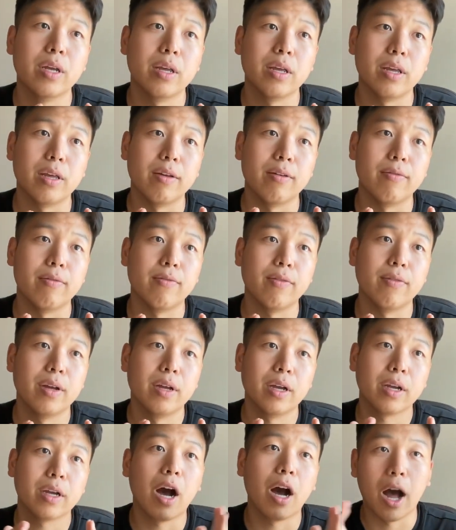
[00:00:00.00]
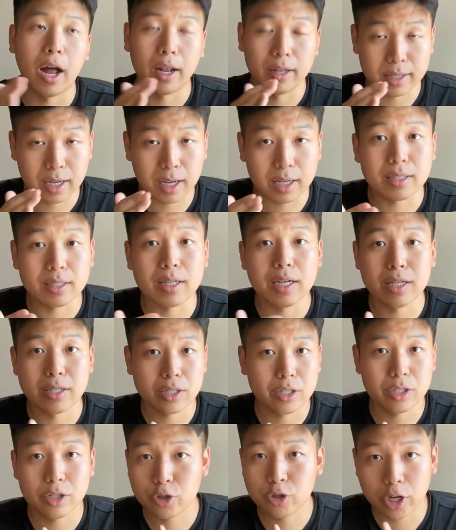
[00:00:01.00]
if content
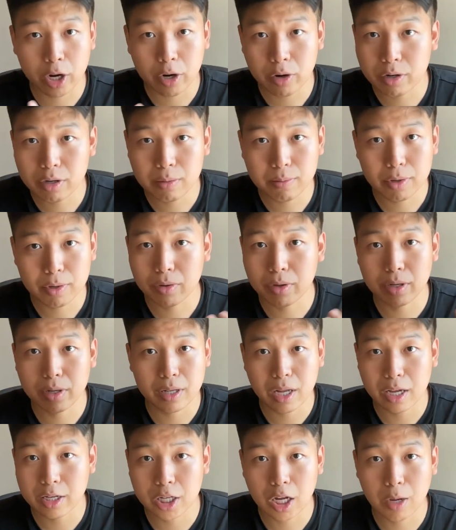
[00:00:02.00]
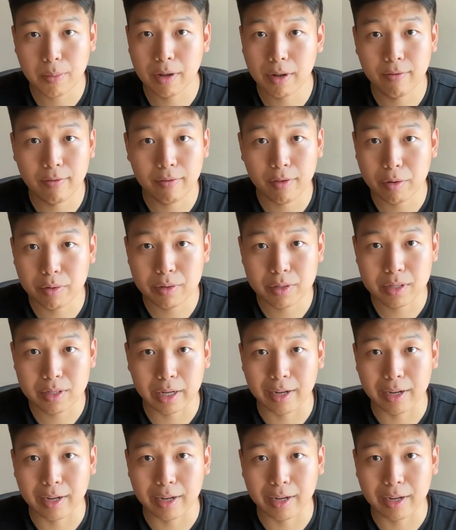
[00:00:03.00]
isn't shared between desktop and phones.